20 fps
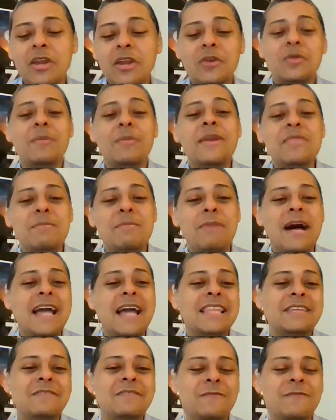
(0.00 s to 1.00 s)
you know you made the
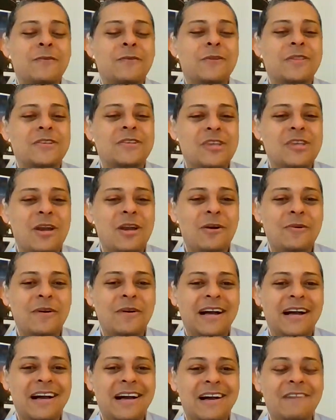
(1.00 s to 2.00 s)
pilot for the show
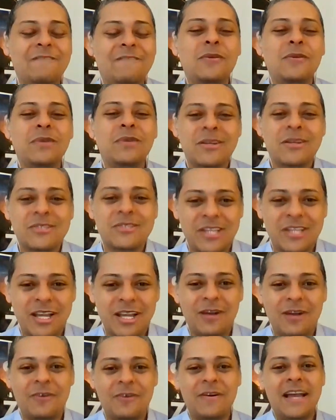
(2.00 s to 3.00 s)
uh, a few years
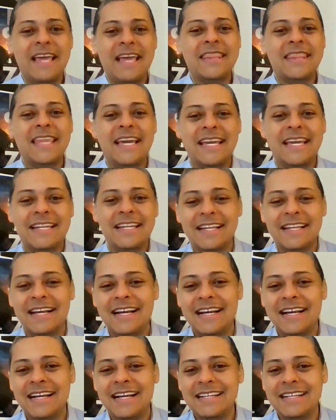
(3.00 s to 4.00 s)
ago and then
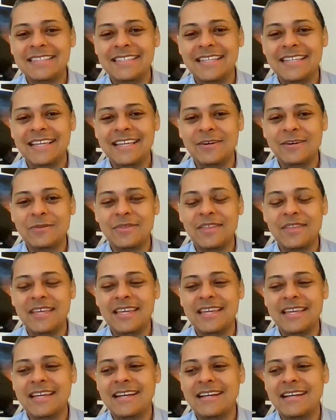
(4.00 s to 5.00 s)
uh, you know
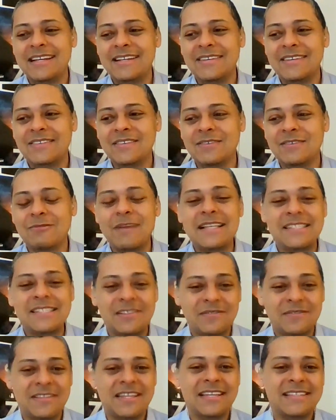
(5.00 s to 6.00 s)
the uh, the
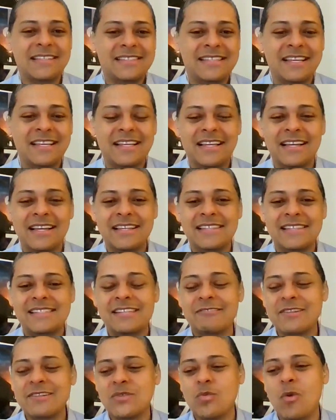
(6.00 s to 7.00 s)
rest of the C- uh,
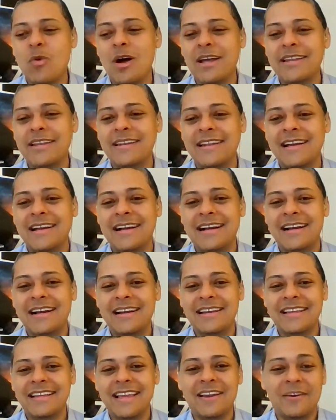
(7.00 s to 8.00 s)
series one
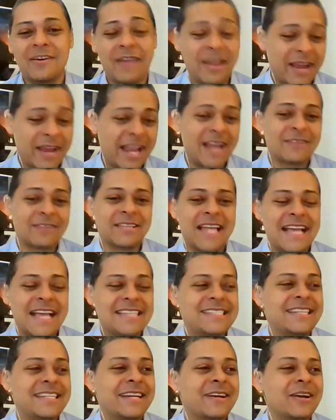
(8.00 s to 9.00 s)
uh, you know aired
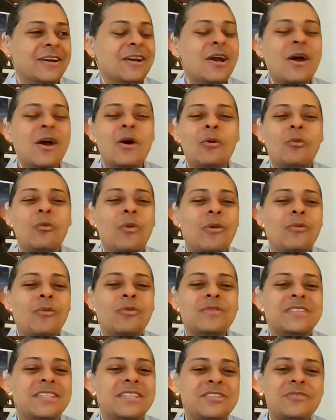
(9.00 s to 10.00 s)
last year
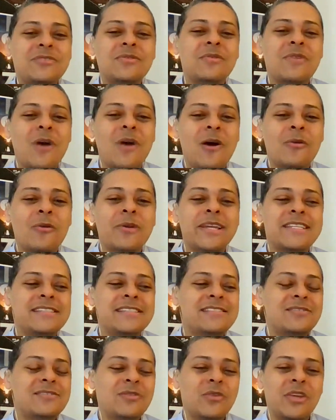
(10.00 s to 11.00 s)
what did you
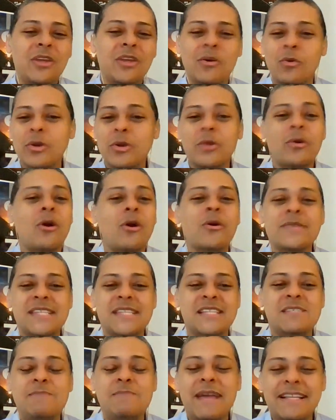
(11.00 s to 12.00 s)
always you know were you always
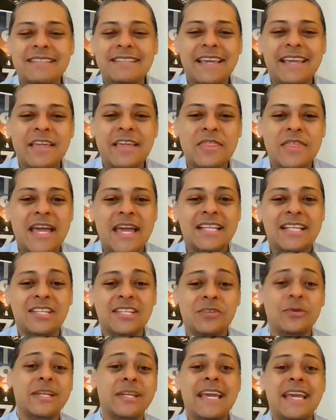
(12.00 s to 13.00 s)
expecting that
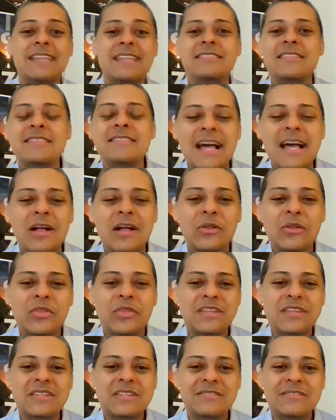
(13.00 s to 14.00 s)
you would get to tell
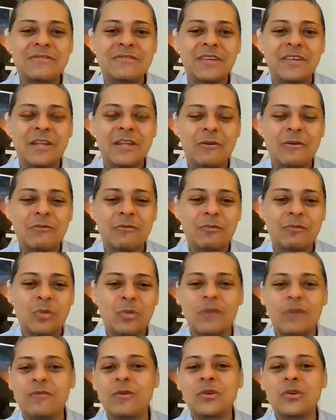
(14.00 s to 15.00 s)
this you know
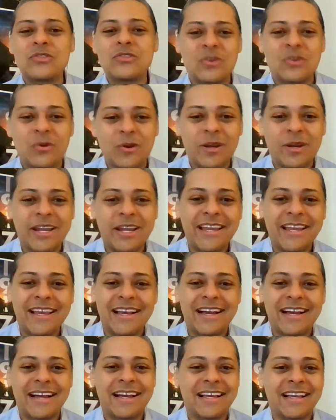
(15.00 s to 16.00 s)
more full story
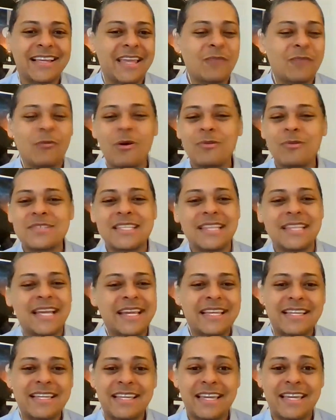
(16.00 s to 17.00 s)
and what was it
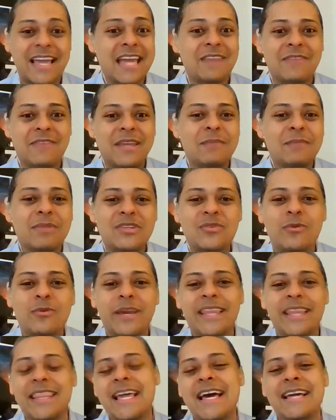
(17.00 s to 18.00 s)
like kind of in
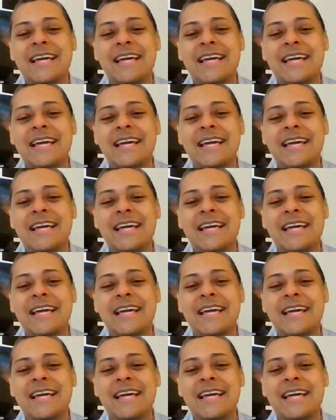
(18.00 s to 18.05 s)
between